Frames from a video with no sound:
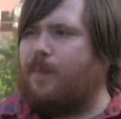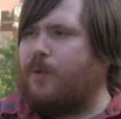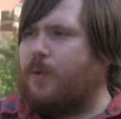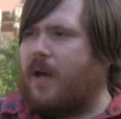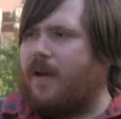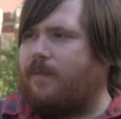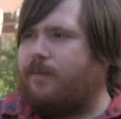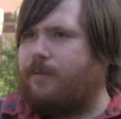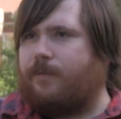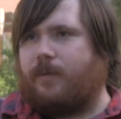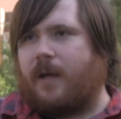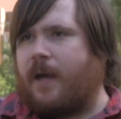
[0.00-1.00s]
You have
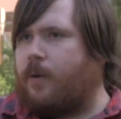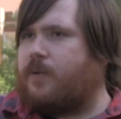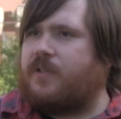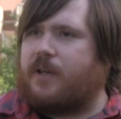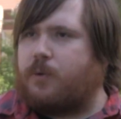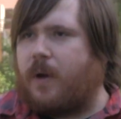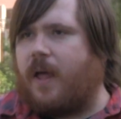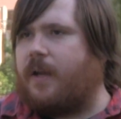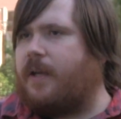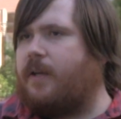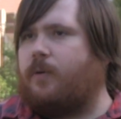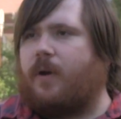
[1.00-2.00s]

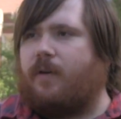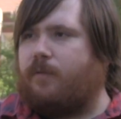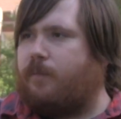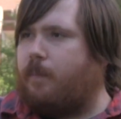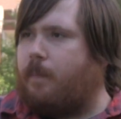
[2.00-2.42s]
heterosexuality, you have